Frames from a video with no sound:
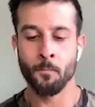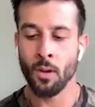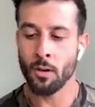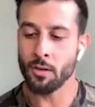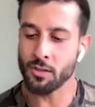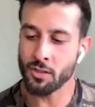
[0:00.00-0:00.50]

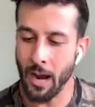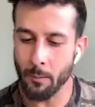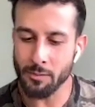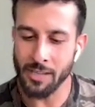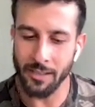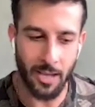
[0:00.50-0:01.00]
Because I
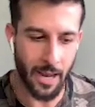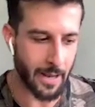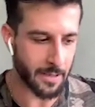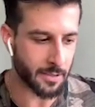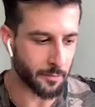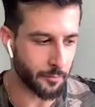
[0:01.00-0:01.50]
was at
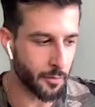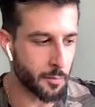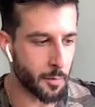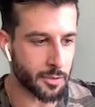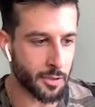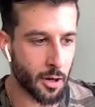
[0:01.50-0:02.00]
10X a few
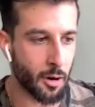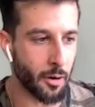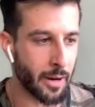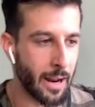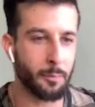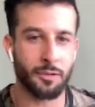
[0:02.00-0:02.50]
months ago
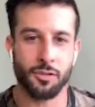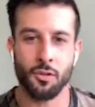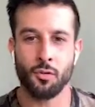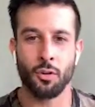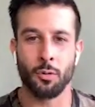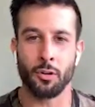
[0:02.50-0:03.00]
and I was
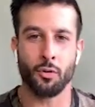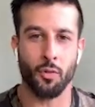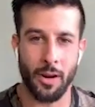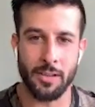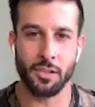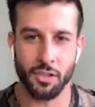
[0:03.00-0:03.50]
doing
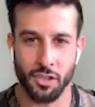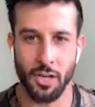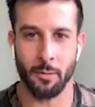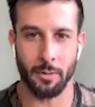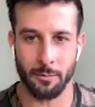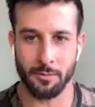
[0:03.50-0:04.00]
crazy shit
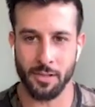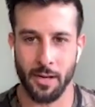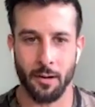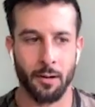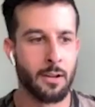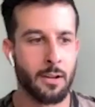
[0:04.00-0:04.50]
when I was
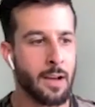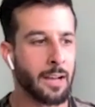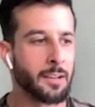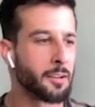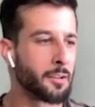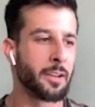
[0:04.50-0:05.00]
there. I
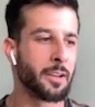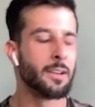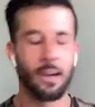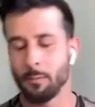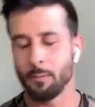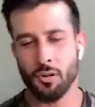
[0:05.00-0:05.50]
literally,
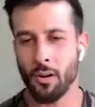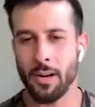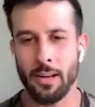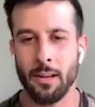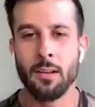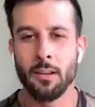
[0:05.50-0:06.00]
it was crazy.
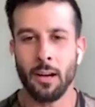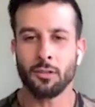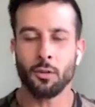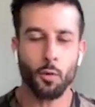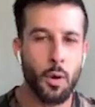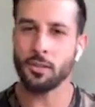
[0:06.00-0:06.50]
A
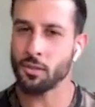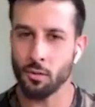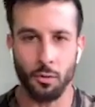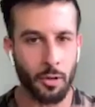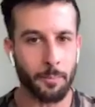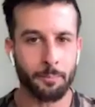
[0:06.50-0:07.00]
quick
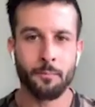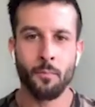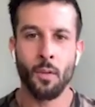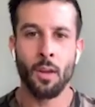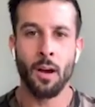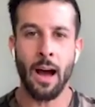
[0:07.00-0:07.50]
story.
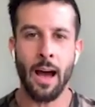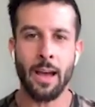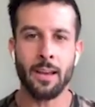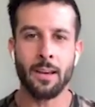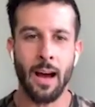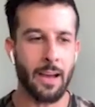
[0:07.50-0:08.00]
Yeah. I,
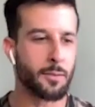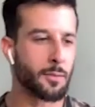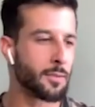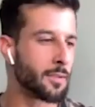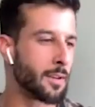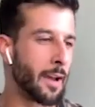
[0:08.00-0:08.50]
I,
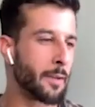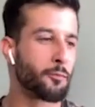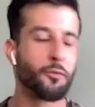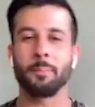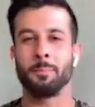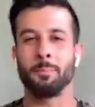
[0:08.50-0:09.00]
I
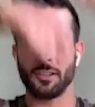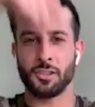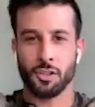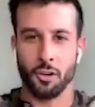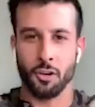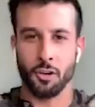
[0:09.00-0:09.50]
ripped my
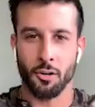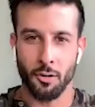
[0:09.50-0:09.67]
shirt off